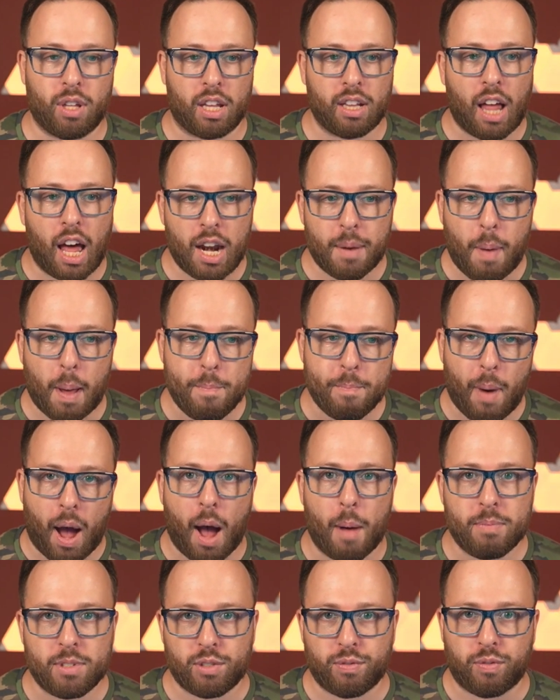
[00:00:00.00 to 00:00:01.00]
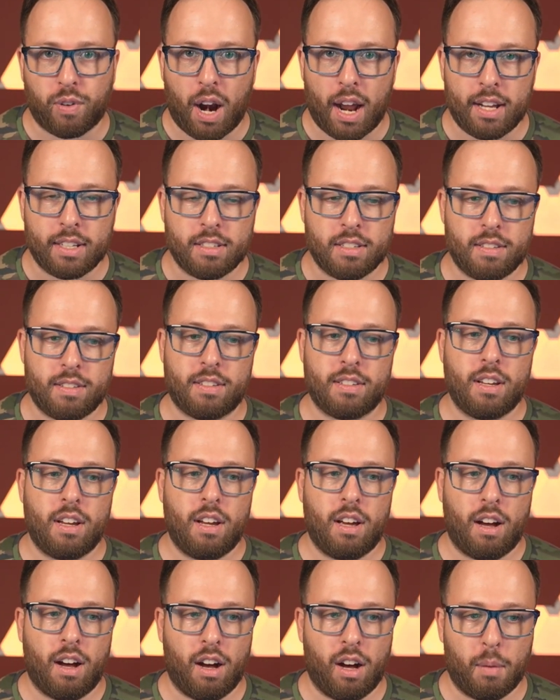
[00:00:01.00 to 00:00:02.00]
A lot of my mom's friends
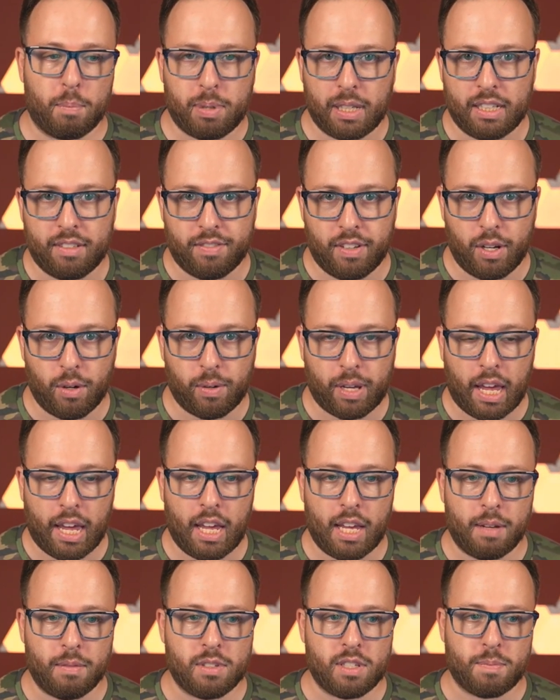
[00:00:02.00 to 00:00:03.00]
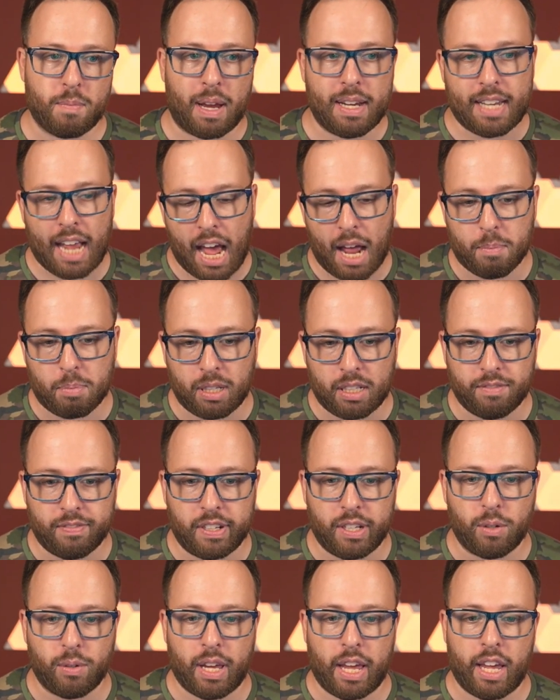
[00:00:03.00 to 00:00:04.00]
played video games. My dad played
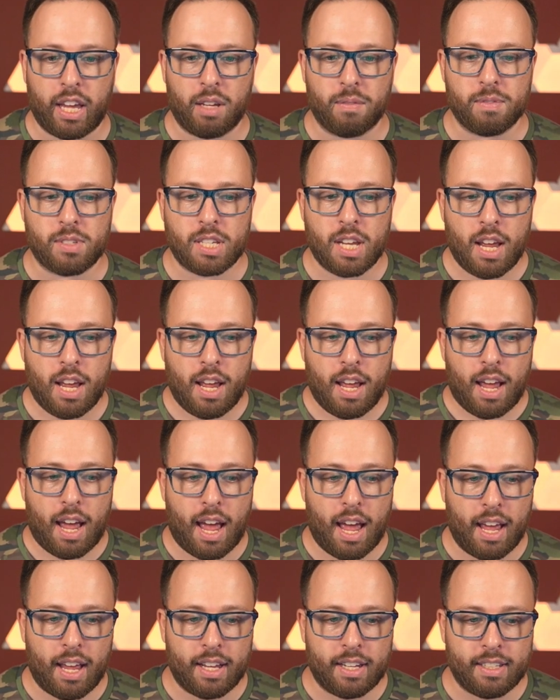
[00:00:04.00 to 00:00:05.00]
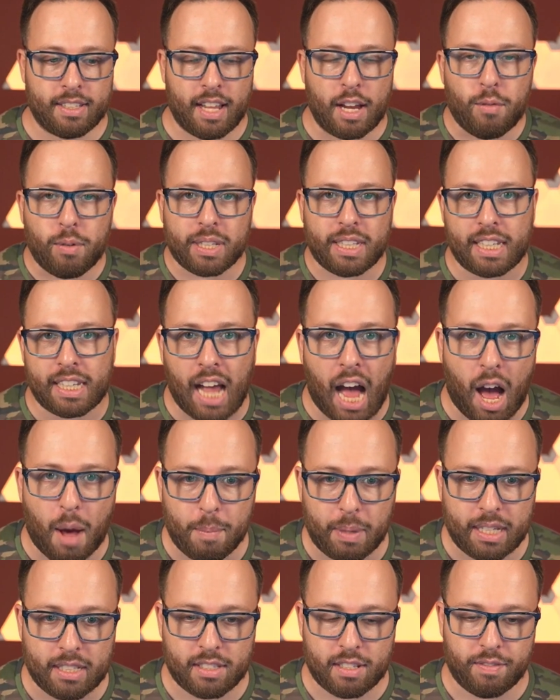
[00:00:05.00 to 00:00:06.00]
video games and they really got
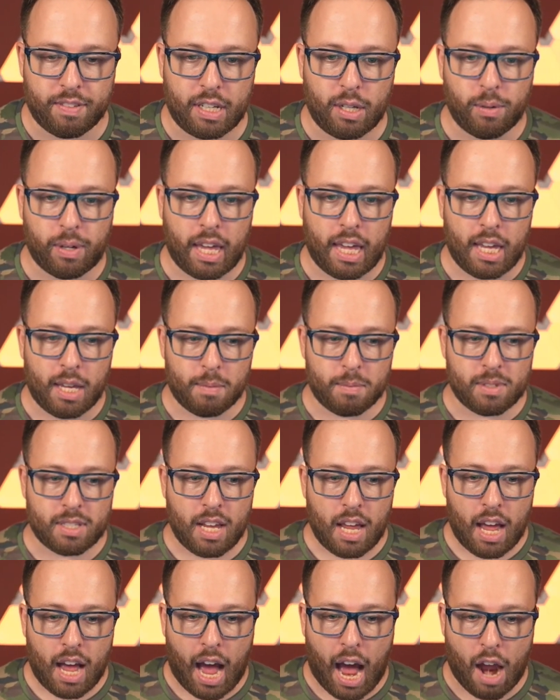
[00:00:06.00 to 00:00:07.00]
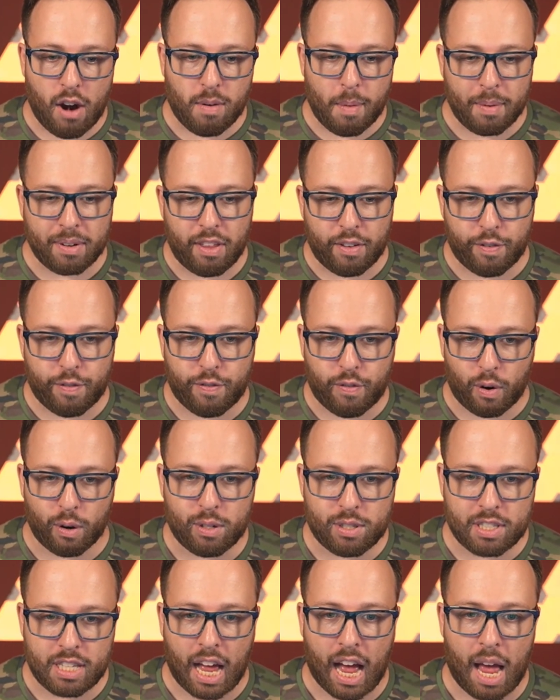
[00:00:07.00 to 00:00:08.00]
me into video games. I remember the
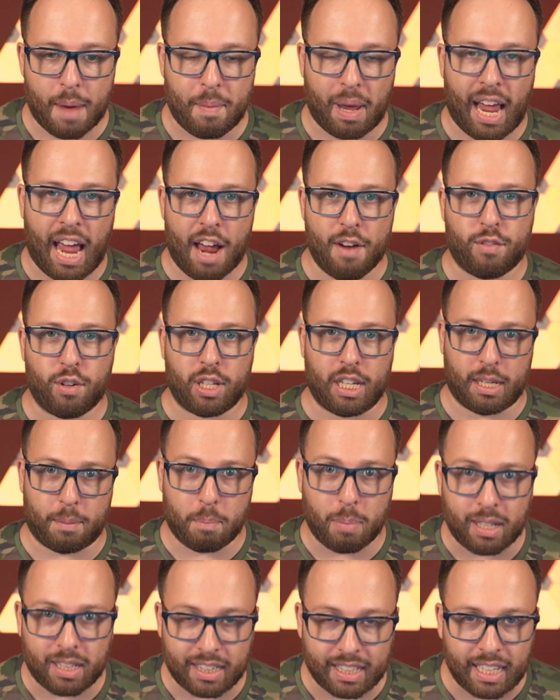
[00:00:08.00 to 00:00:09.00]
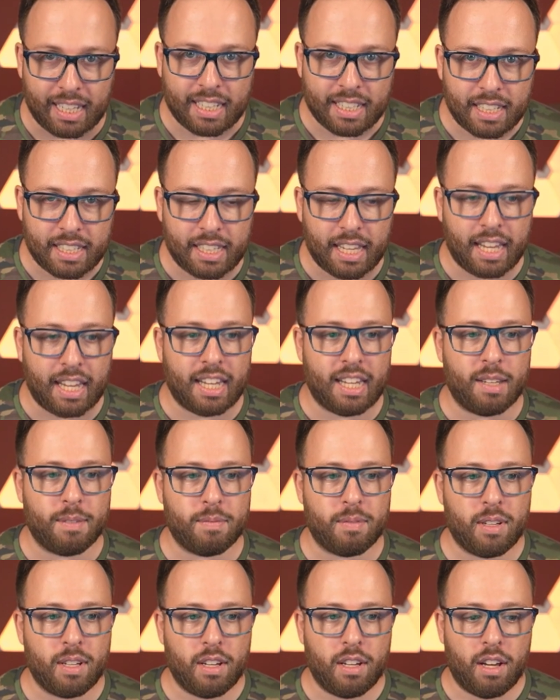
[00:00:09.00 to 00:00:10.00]
first time I ever like played a
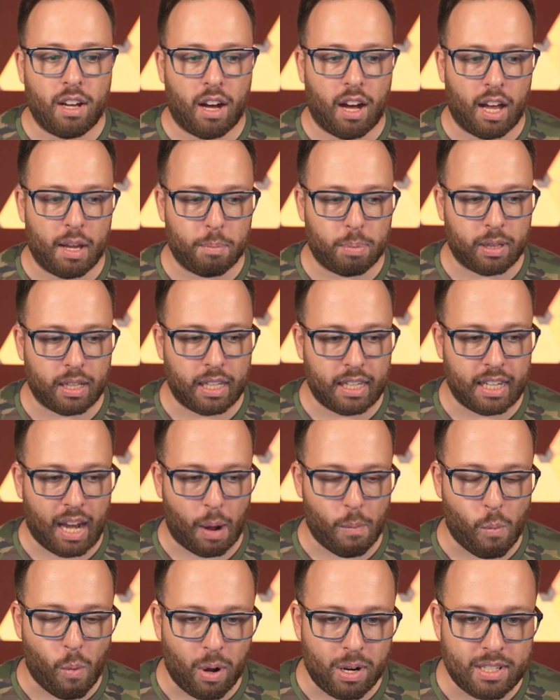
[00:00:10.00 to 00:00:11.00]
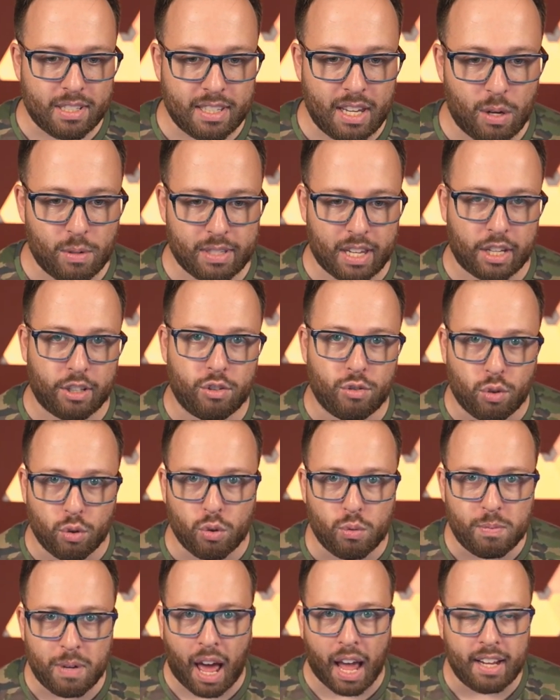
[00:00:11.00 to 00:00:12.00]
game. I want to say it was like
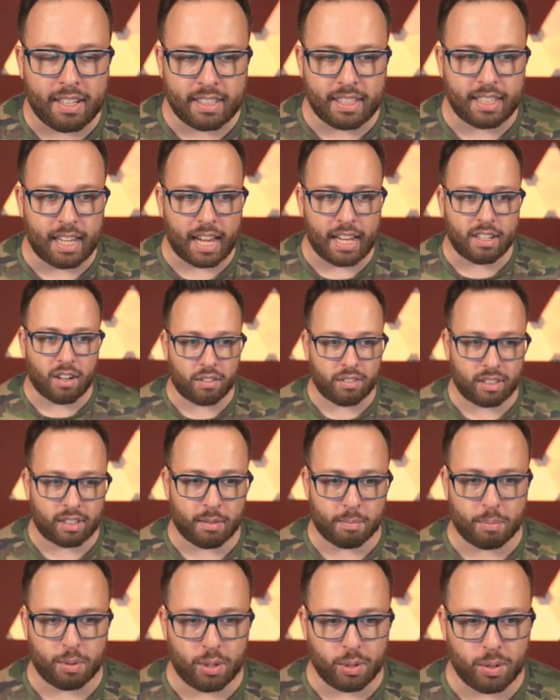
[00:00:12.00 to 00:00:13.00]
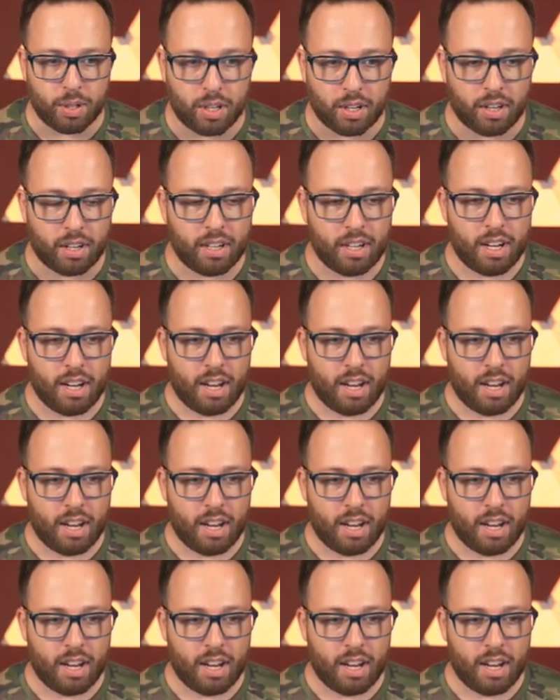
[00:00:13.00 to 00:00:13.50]
Doom 98 on the computer.